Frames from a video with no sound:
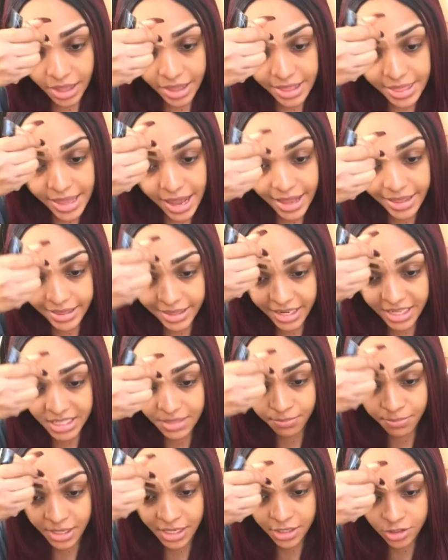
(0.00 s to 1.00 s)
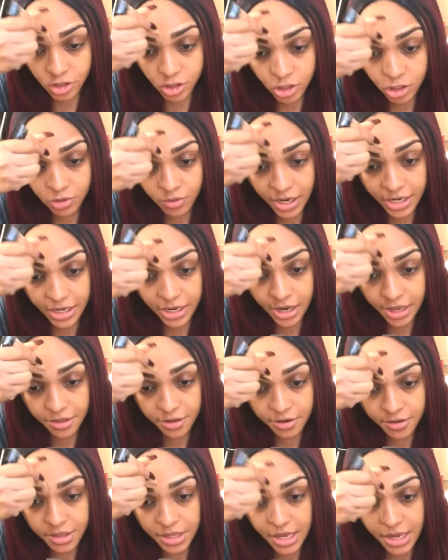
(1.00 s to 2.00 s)
that leads me to
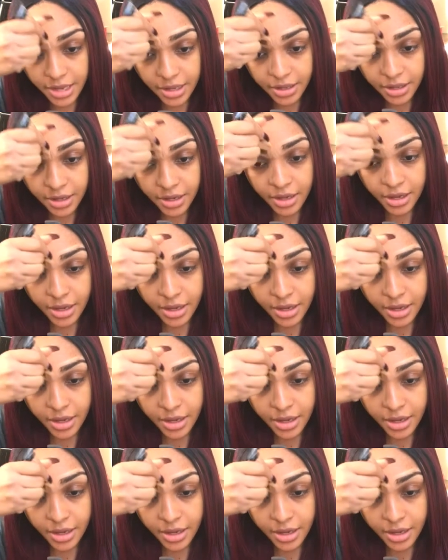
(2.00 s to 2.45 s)
another thing,